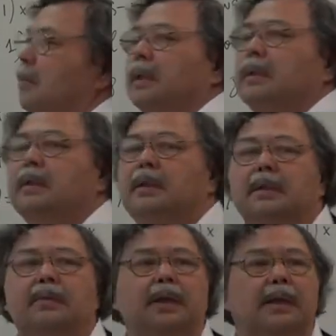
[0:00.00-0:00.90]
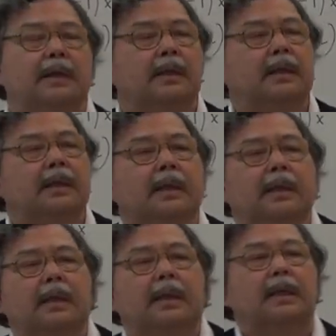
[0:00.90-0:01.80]
we didn't find
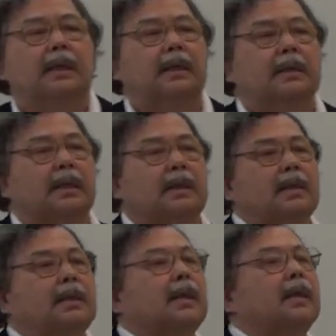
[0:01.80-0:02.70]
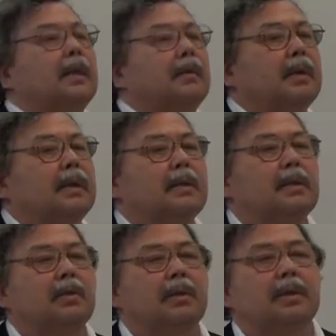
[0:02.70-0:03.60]
statistical evidence
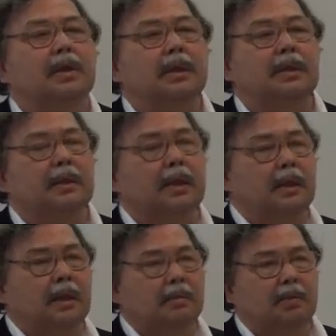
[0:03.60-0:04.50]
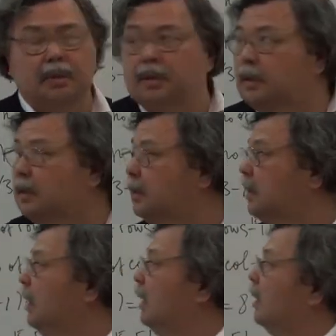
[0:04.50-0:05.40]
to reject the null hypothesis.
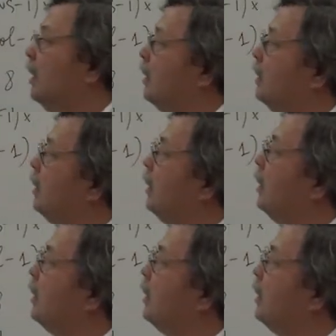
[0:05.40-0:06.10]
And the null